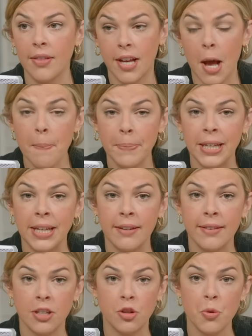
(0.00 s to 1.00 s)
the
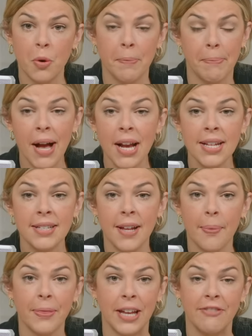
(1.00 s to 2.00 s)
company that you are buying
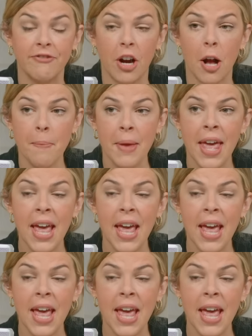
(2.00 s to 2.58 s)
something from